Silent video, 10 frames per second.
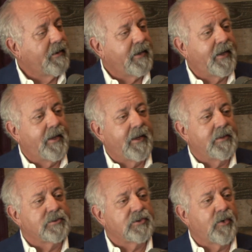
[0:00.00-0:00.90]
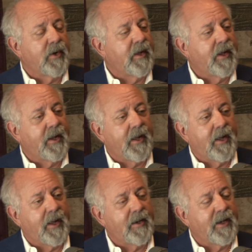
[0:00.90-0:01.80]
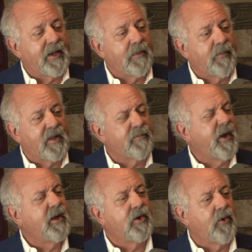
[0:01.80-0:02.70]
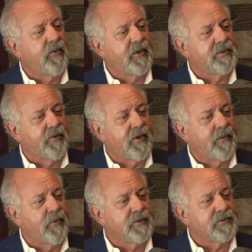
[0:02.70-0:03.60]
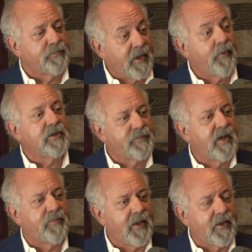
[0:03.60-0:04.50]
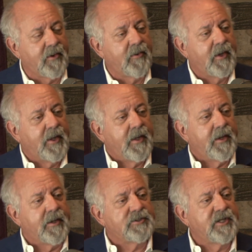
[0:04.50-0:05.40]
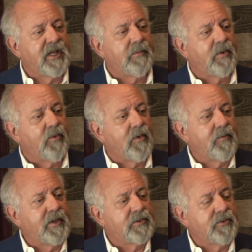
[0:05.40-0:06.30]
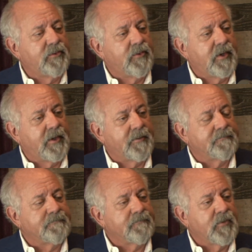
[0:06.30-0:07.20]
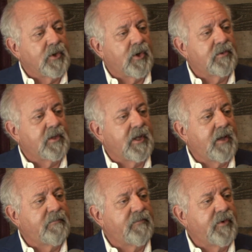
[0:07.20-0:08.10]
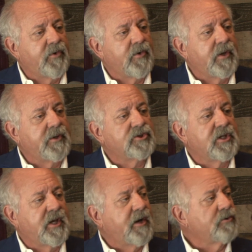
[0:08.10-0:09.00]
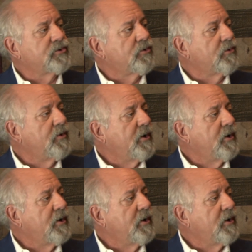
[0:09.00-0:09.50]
And so I had a lady, Beth Panko, I think her name was. It was Beth Panko. She came and wanted me to go to the Cape Fear Literacy Council